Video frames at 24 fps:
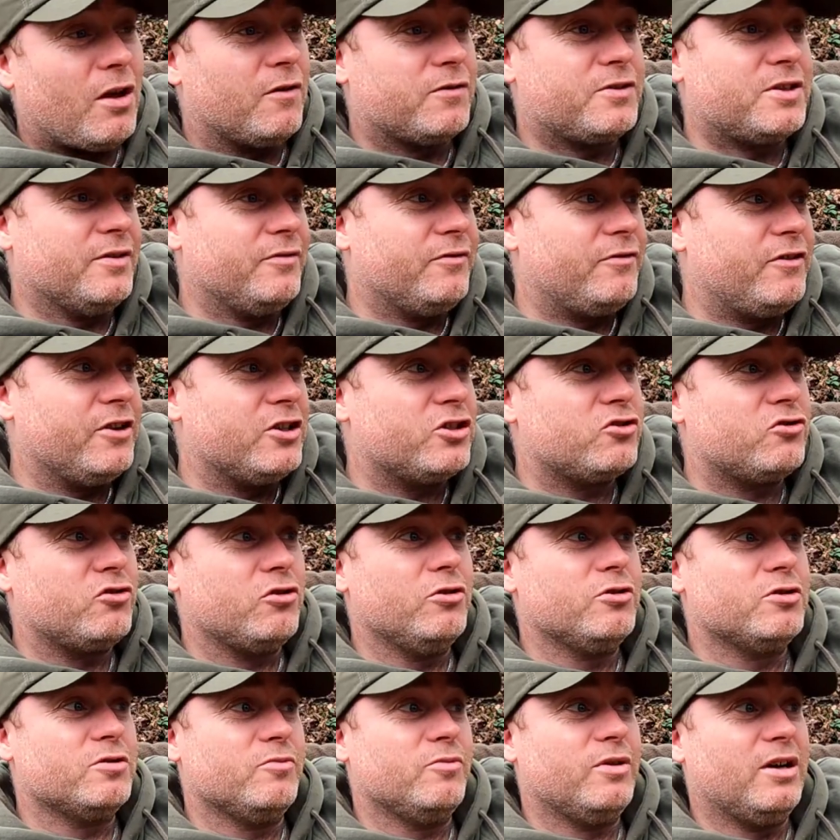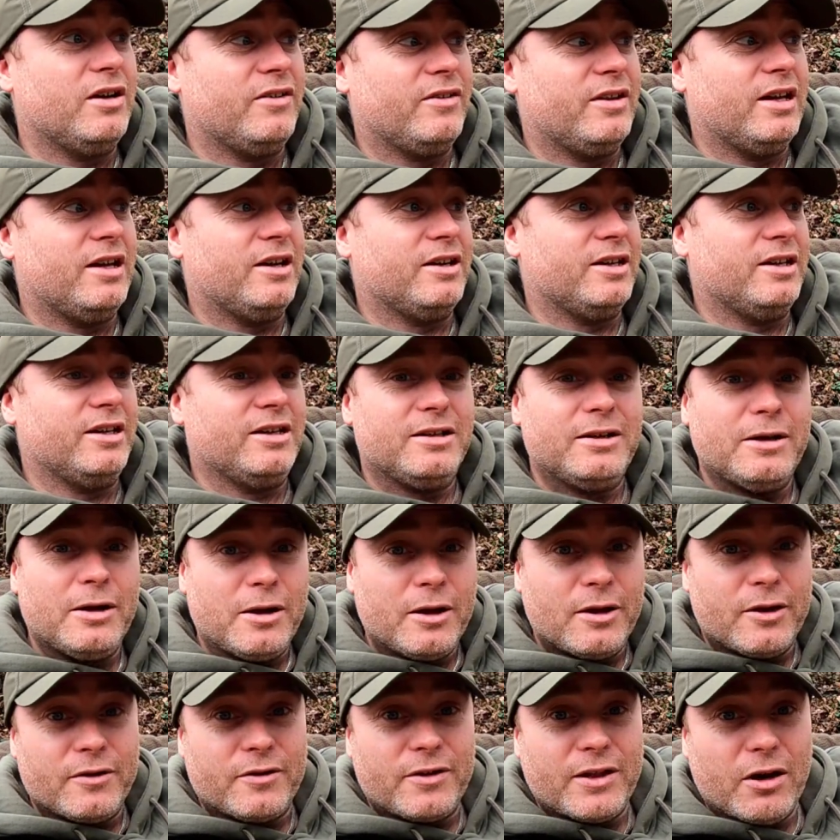I've seen fish cruising around down here.
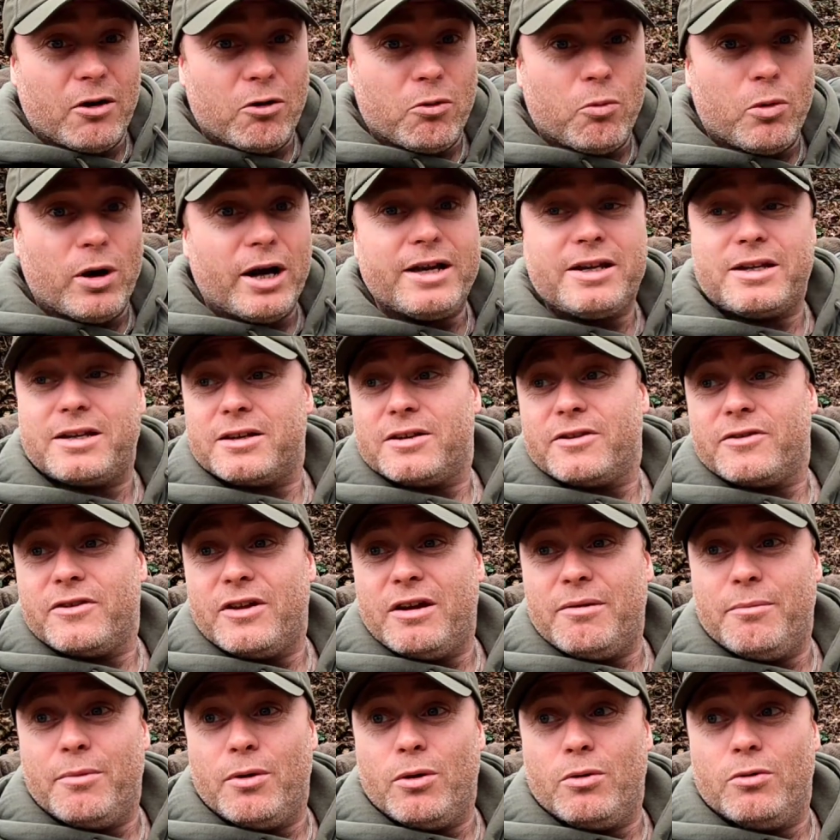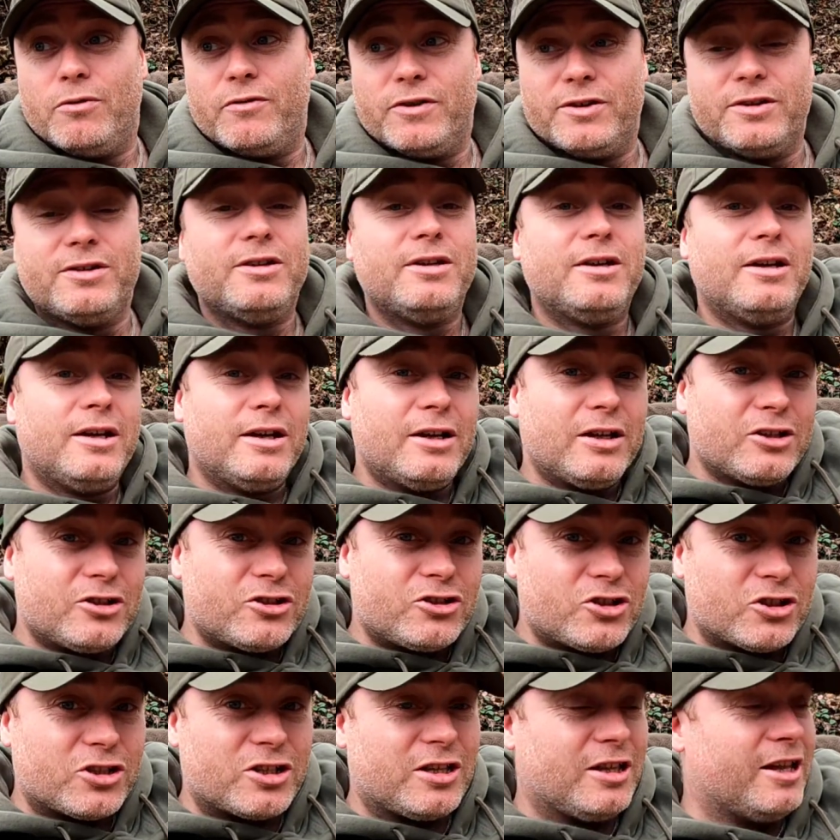They're awake, they're moving.
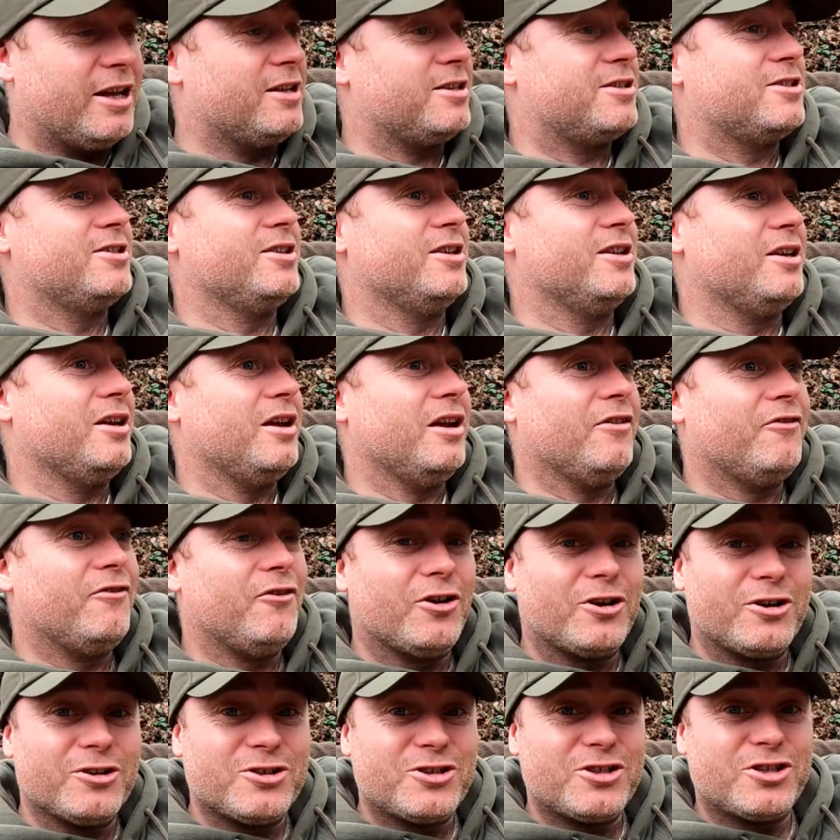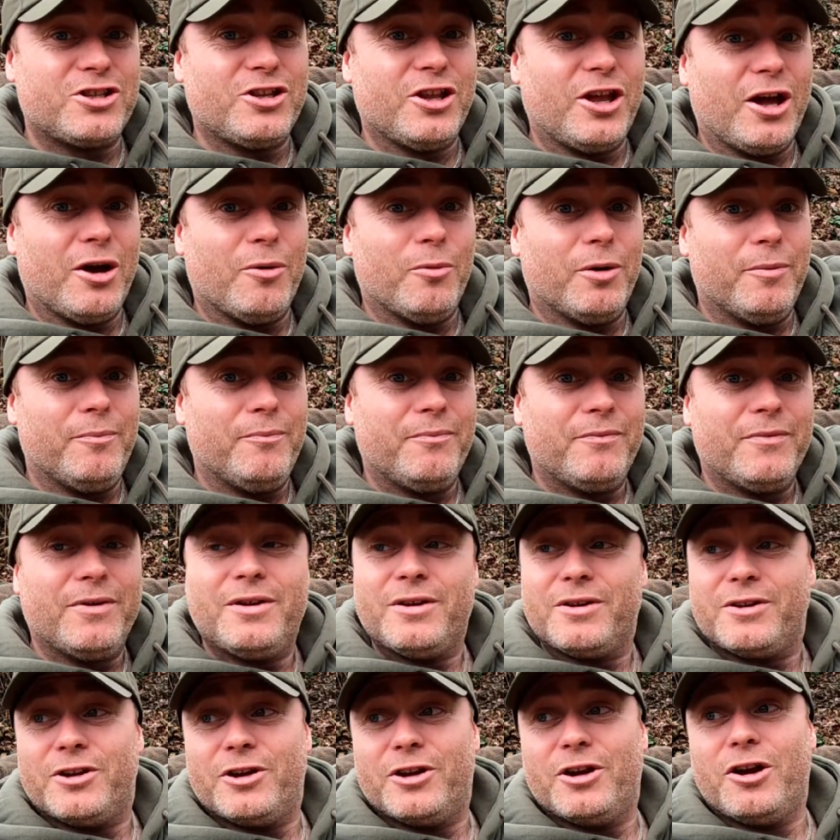Just let's see if I can snare one.
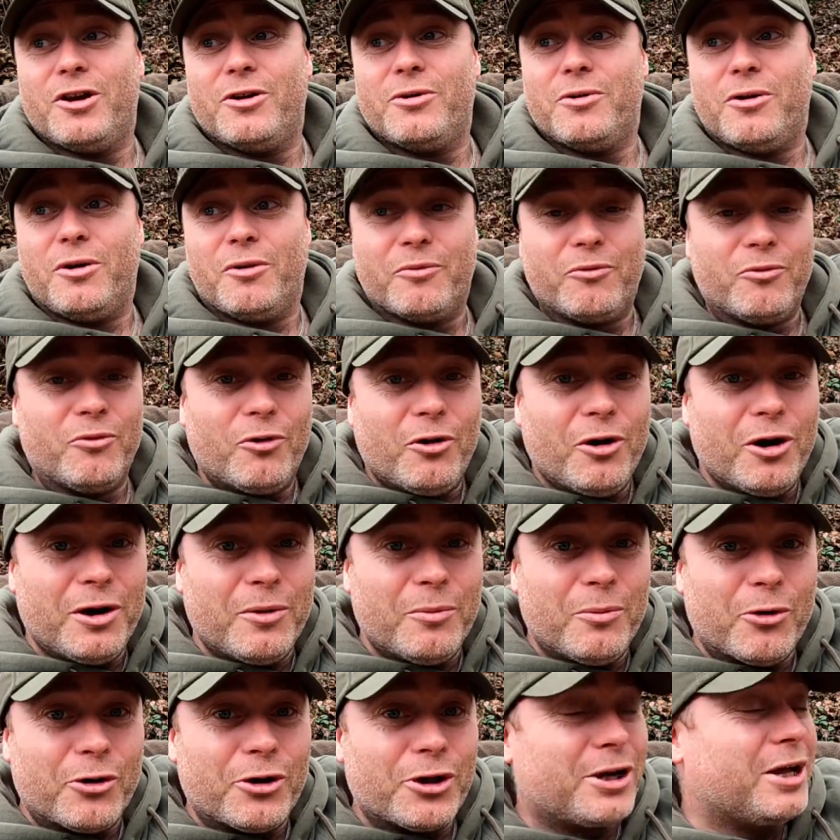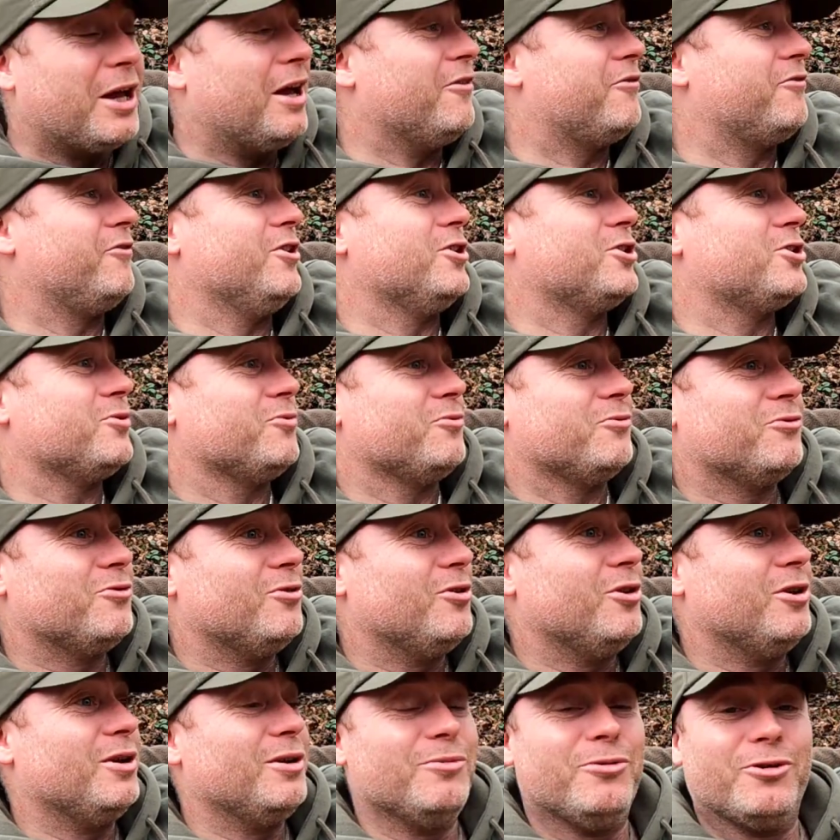You know, I really want to get a fish.
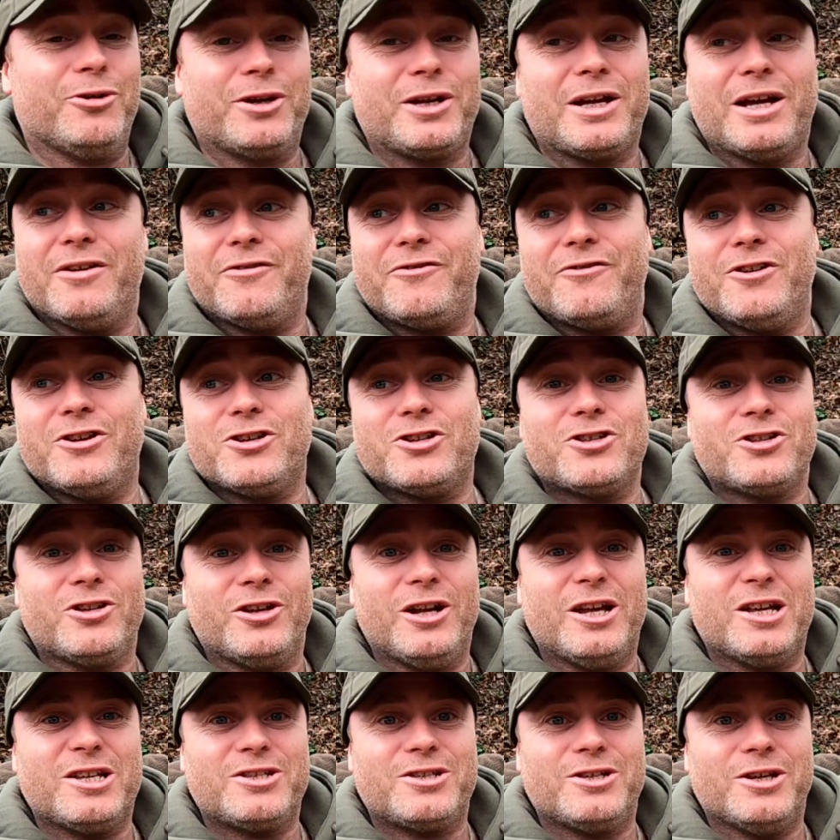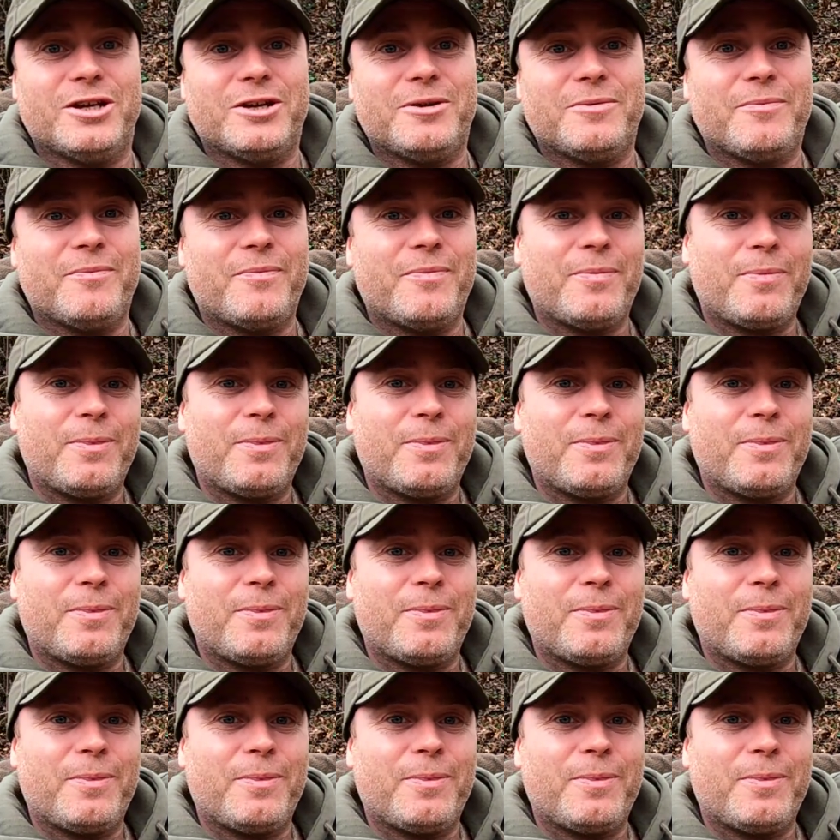Really want to get a fish, so let's see.